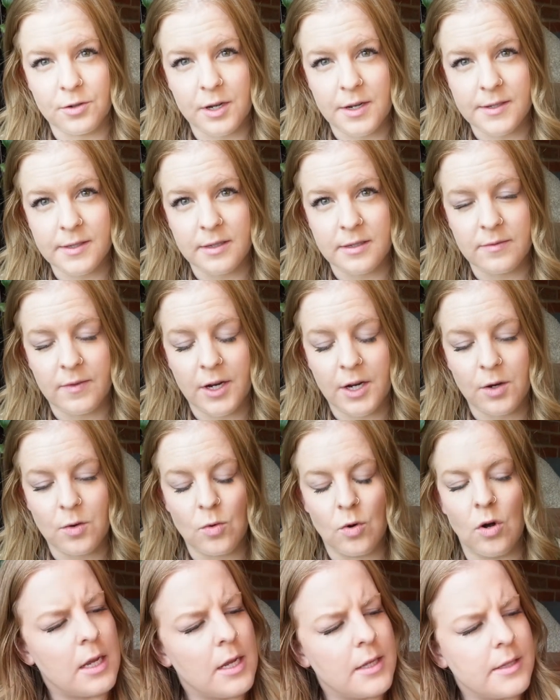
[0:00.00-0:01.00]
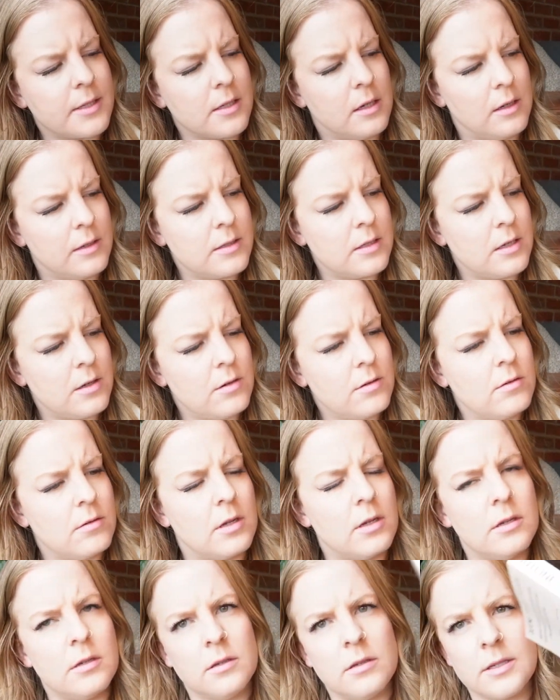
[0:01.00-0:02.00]
Cusk is very cool. It's also
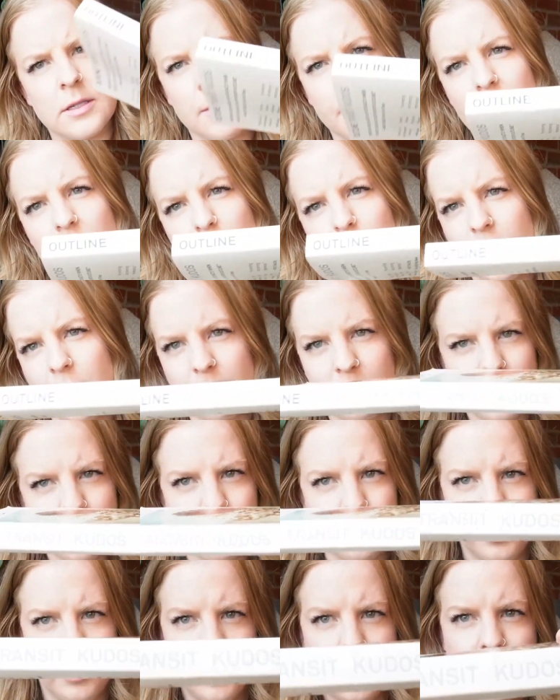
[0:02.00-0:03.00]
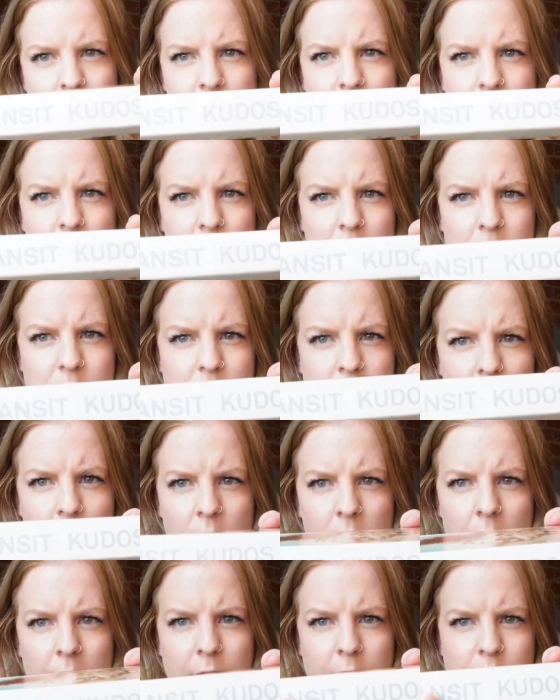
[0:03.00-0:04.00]
somehow part of a trilogy. There's
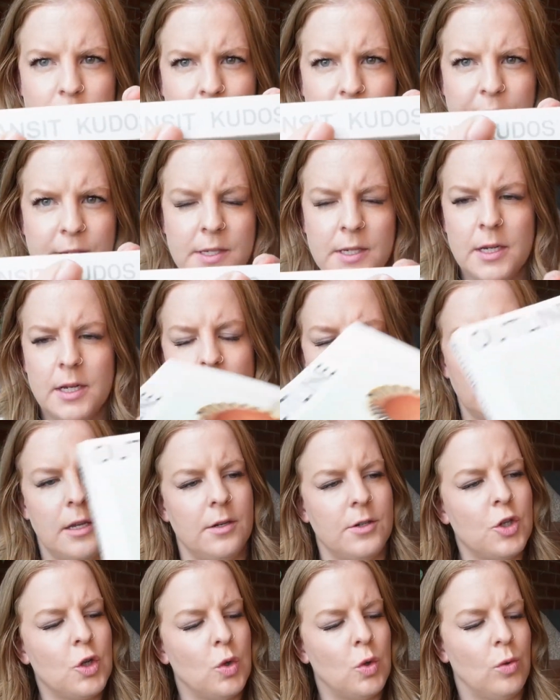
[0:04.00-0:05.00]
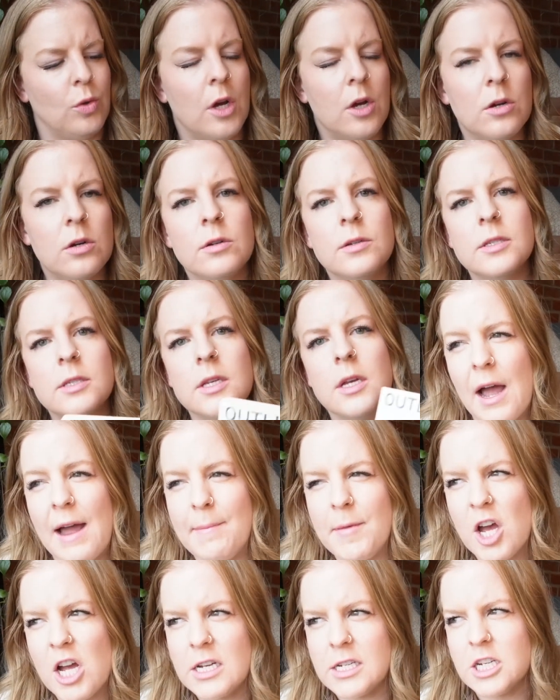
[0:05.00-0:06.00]
Outline, Transit, and Kudos. I'm
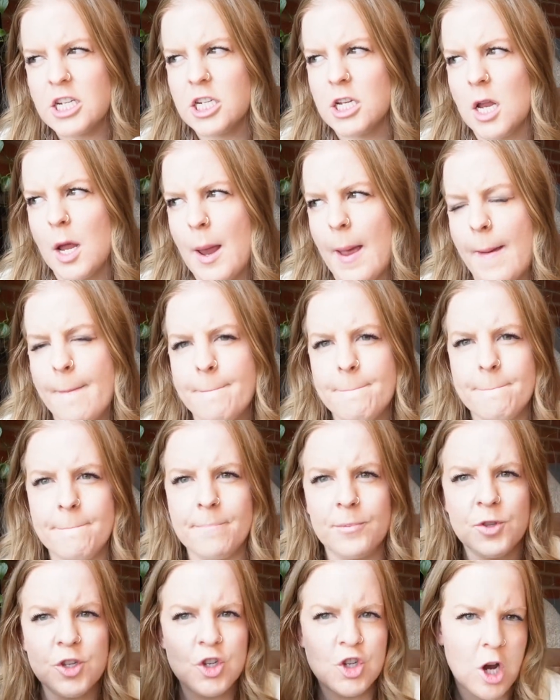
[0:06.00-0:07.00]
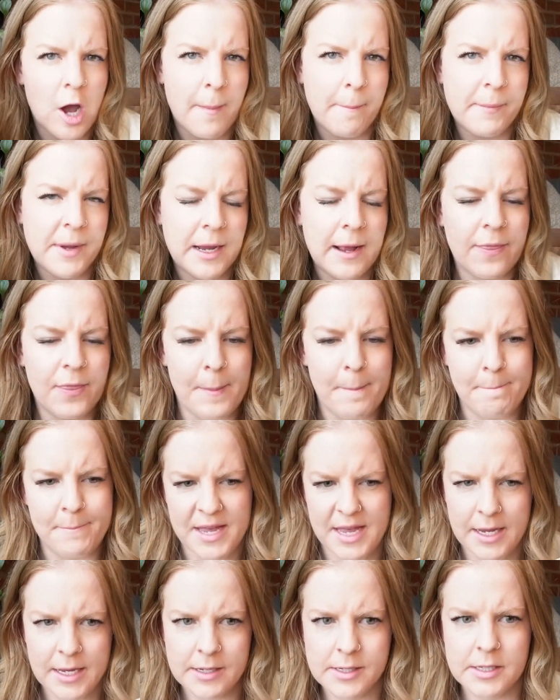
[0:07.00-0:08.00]
not chomping at the
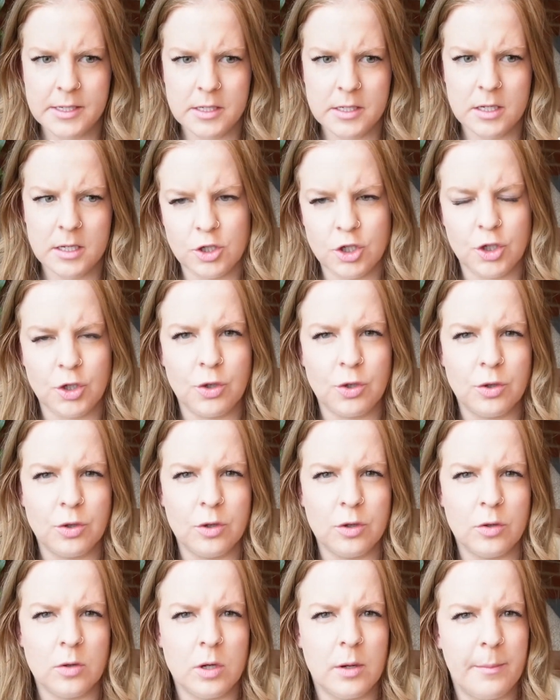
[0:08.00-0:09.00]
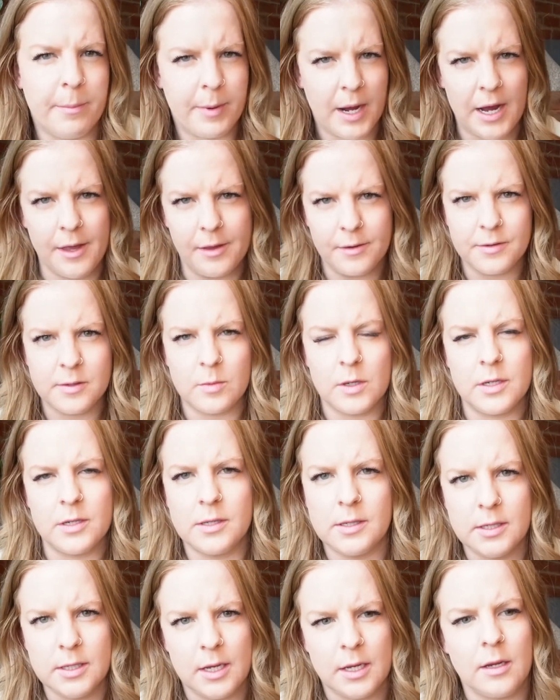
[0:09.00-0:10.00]
bit to buy those
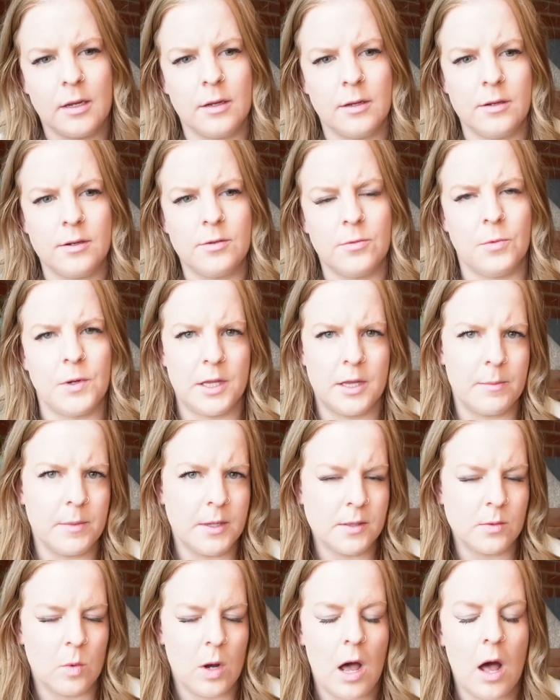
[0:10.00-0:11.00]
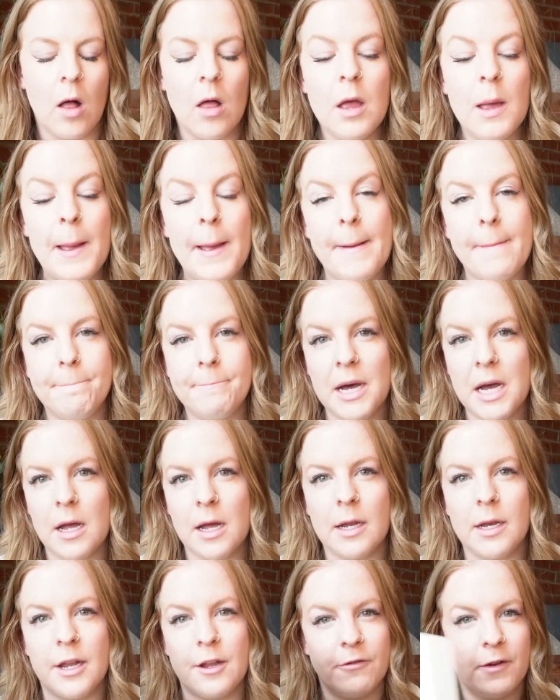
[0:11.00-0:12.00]
ones and read them as well,
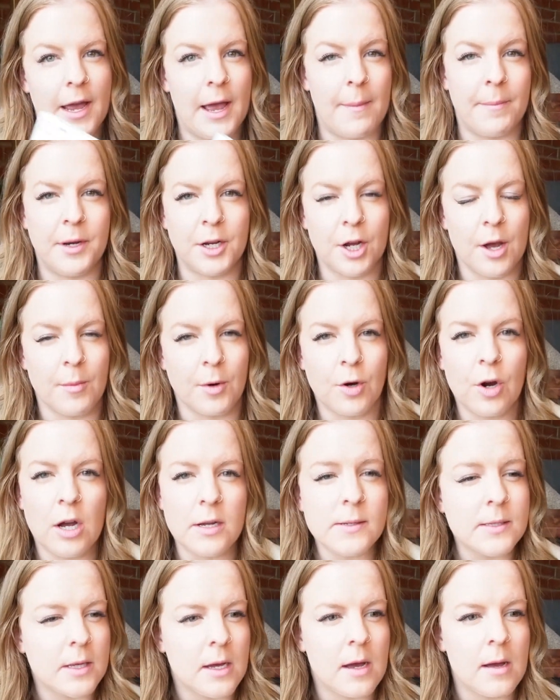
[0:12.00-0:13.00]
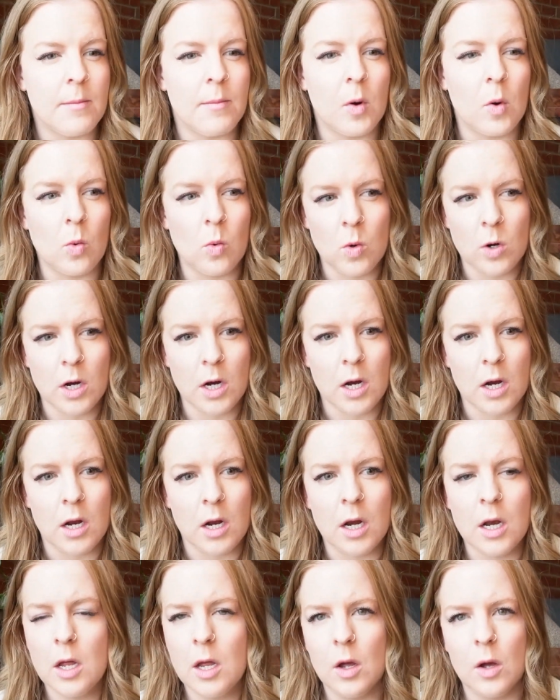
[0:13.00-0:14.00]
but if I happen to come across them
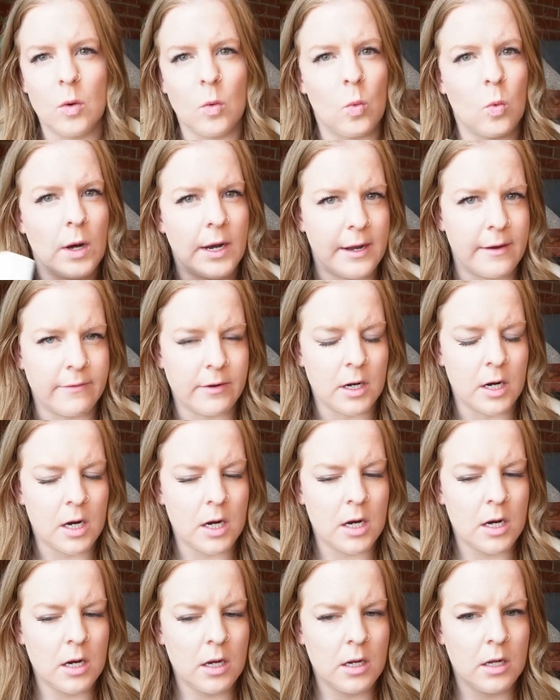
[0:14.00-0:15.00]
or whatever,